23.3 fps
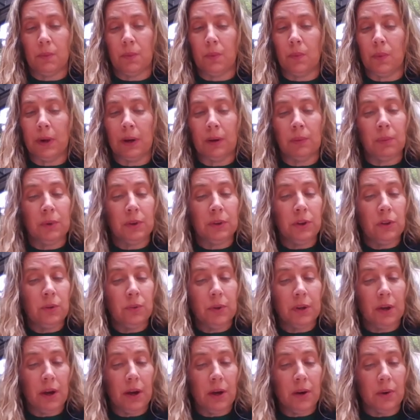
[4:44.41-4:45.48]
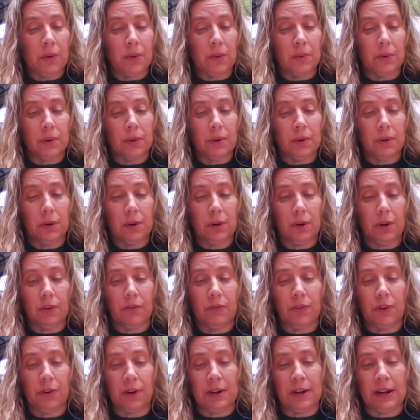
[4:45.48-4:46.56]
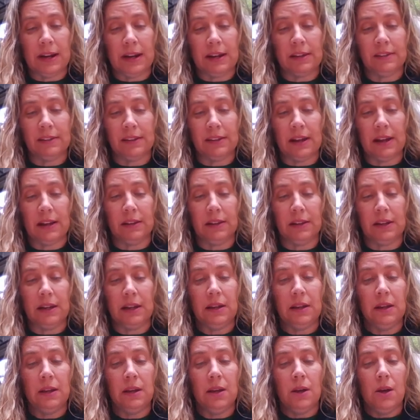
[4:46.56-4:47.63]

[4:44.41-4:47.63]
"Where will you go?" her friend asked sadly.